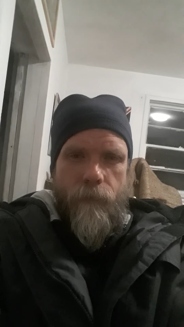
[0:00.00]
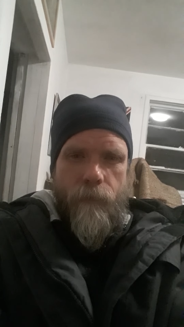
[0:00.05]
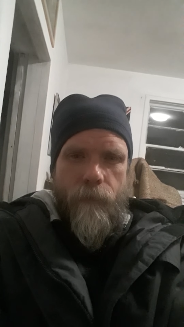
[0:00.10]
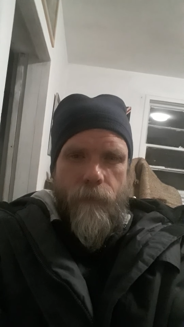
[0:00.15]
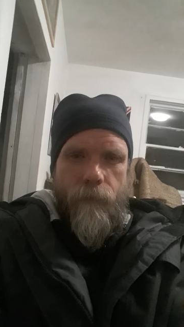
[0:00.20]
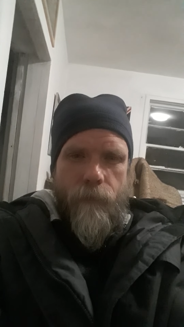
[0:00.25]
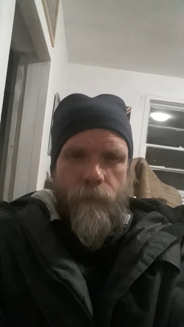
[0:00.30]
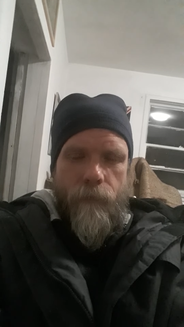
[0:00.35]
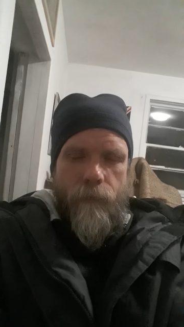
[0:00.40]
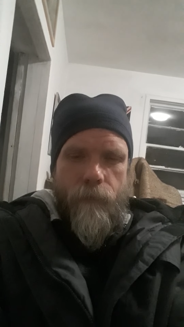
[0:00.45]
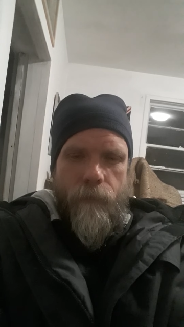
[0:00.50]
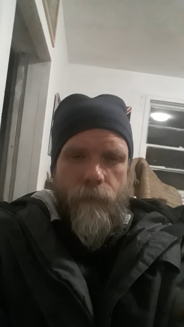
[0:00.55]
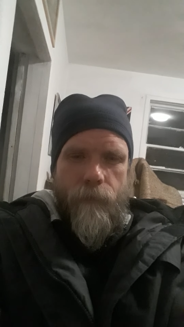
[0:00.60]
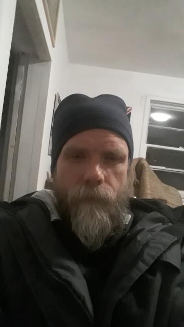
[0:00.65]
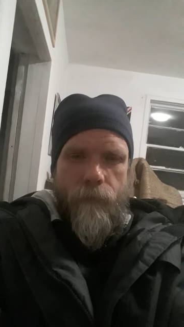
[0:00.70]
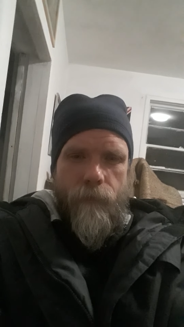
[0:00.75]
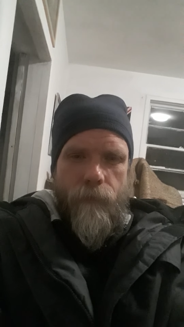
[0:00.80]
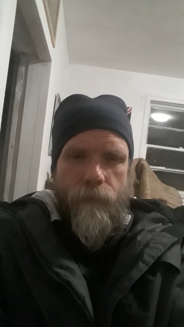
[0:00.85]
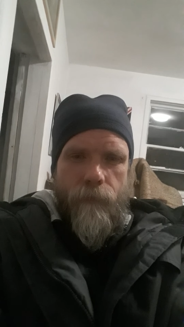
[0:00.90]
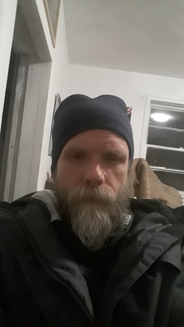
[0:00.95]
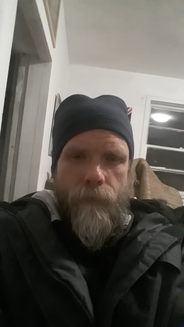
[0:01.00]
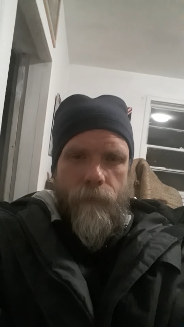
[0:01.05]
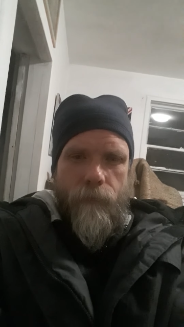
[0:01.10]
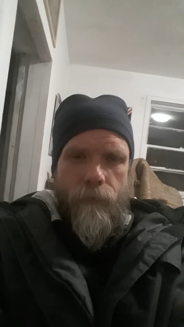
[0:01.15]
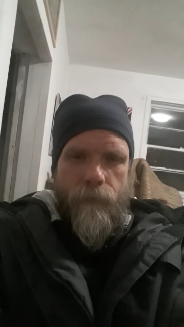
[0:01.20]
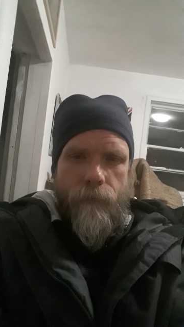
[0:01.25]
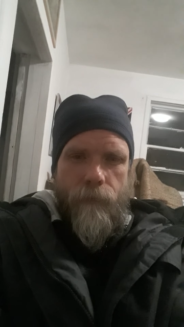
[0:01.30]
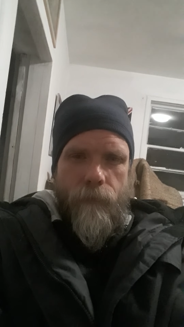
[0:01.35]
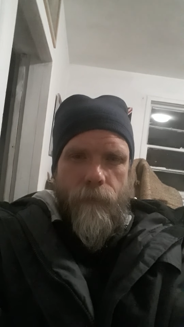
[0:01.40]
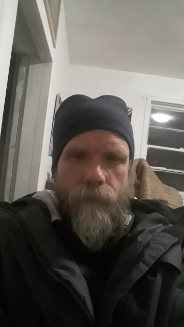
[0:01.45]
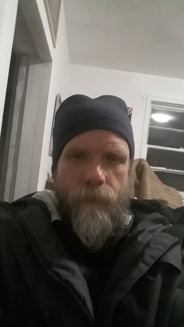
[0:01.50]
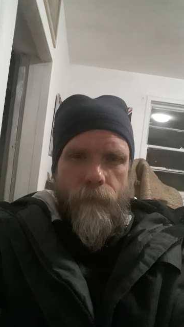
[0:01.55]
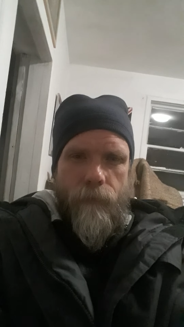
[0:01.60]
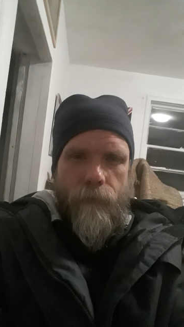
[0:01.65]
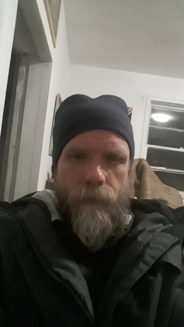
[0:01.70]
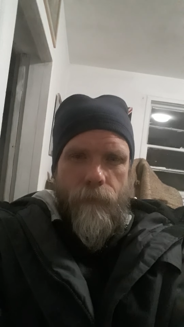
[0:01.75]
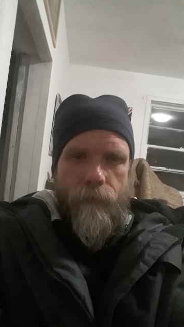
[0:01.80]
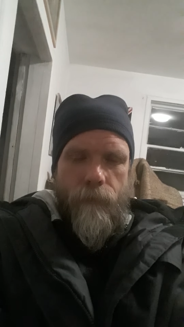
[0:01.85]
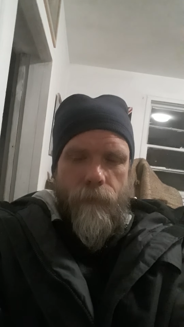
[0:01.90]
Nothing is said.